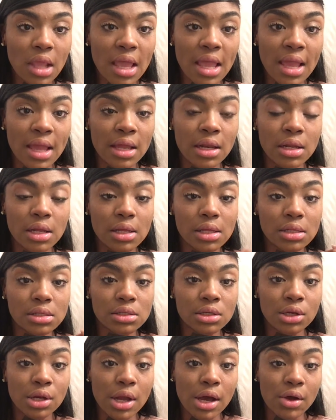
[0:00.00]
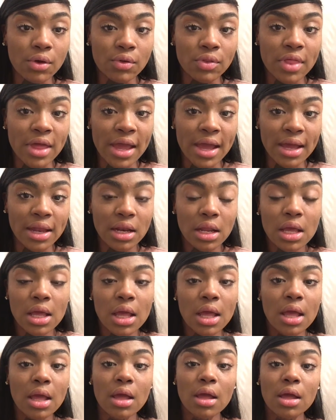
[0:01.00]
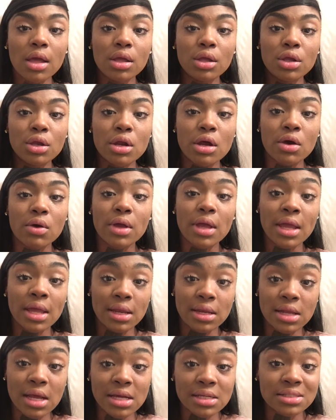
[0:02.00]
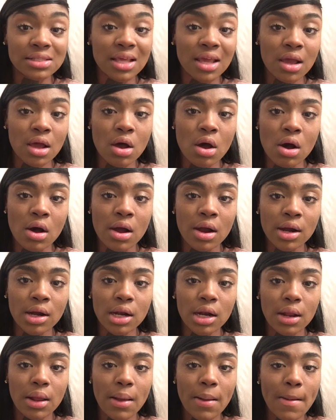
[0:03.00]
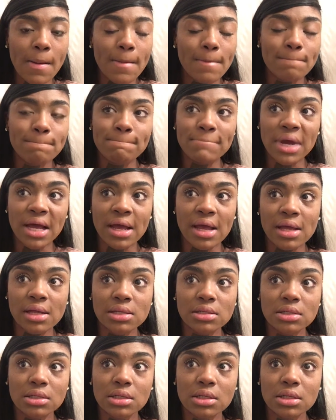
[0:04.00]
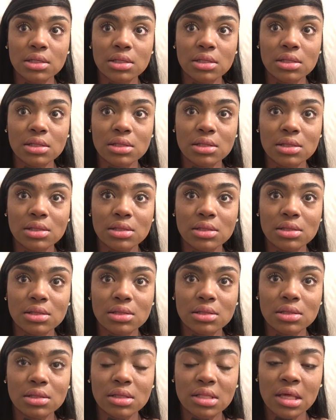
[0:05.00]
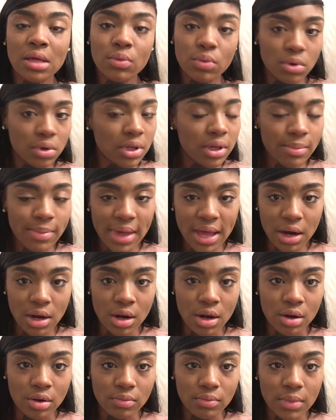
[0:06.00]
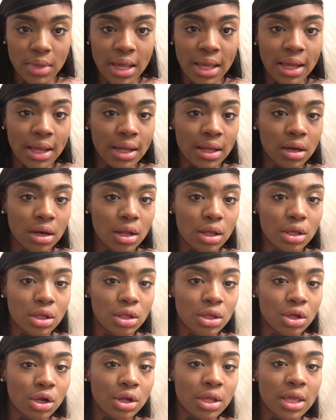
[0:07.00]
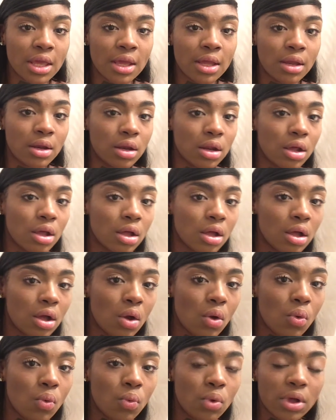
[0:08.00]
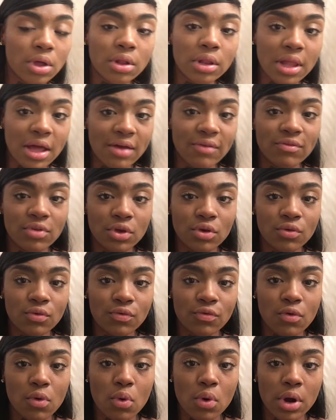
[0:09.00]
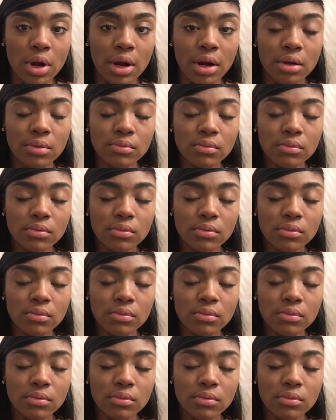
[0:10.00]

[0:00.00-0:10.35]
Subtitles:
and know that, you know, it does get hard, but it will get better, and your kid will love you for